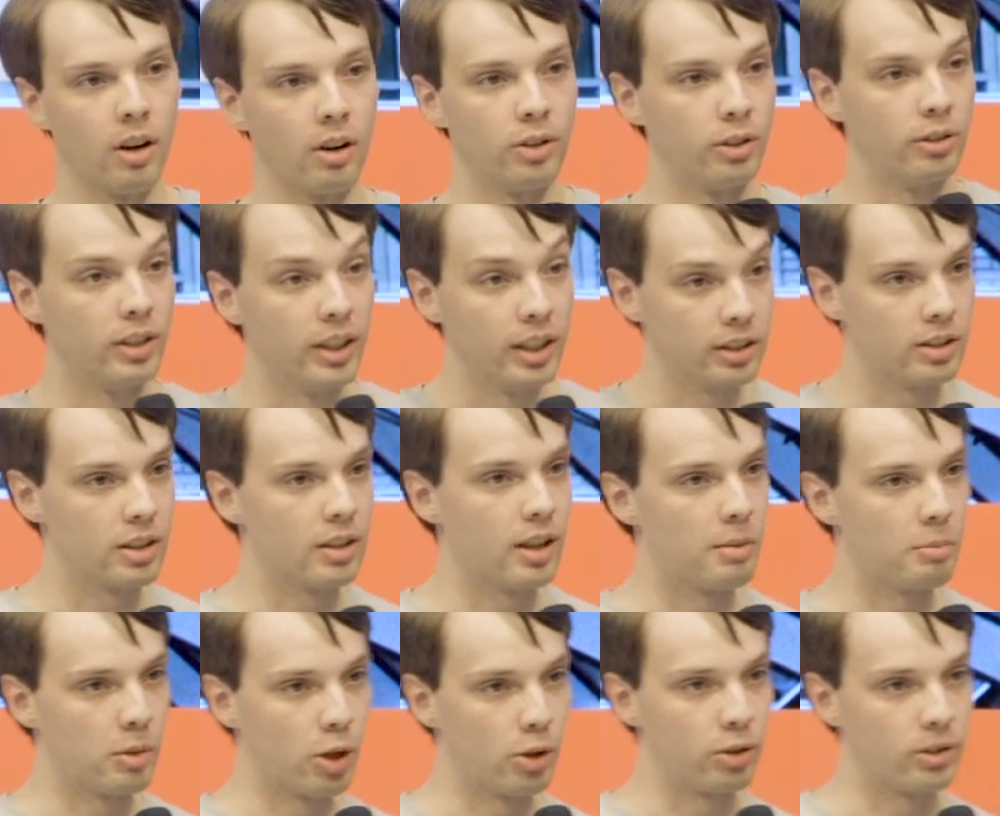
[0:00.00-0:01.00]
are unique to
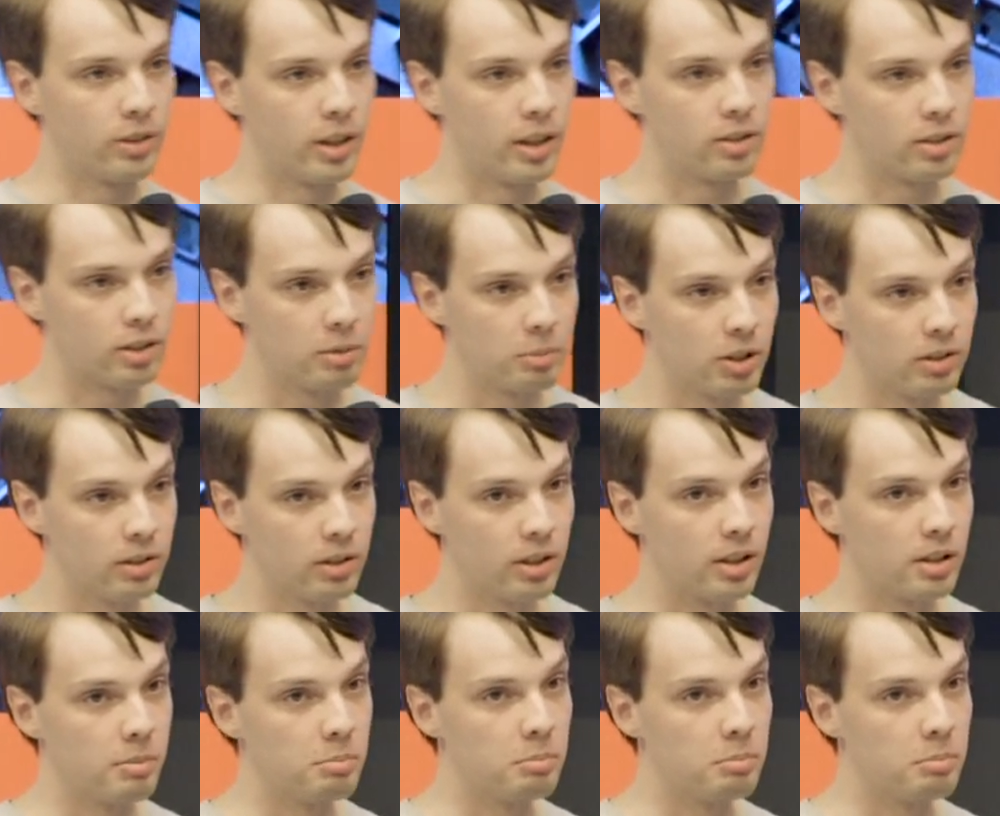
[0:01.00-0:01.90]
that marginalized community,